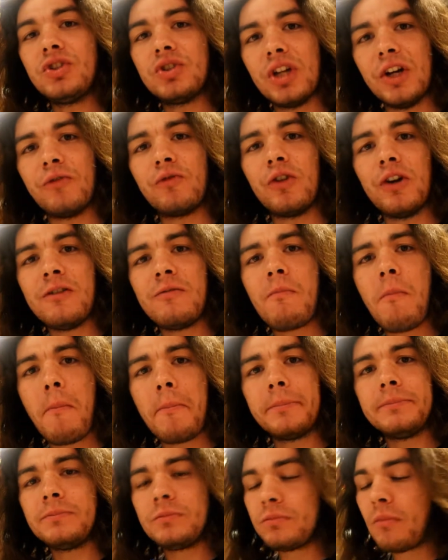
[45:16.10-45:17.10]
the different?
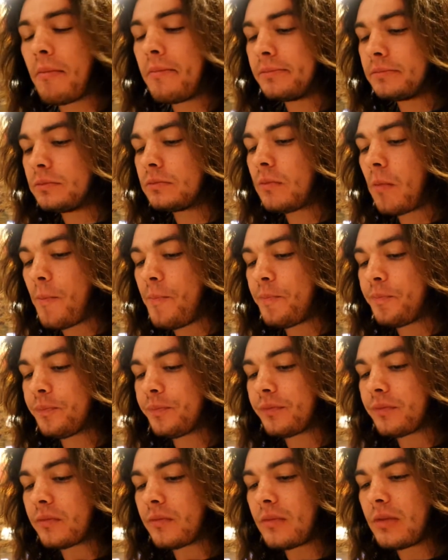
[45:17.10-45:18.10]
A
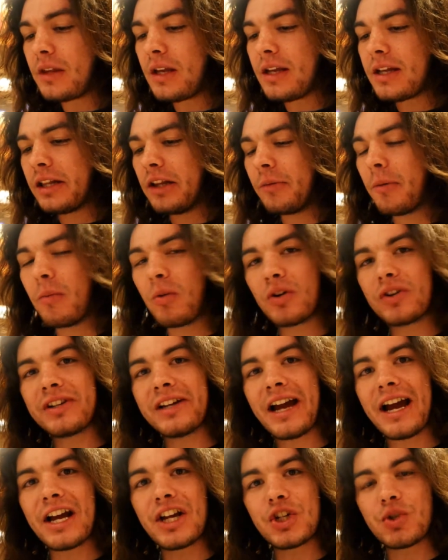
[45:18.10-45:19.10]
little more
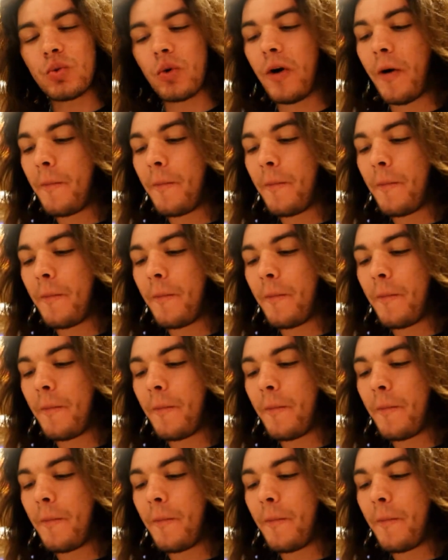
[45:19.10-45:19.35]
casual.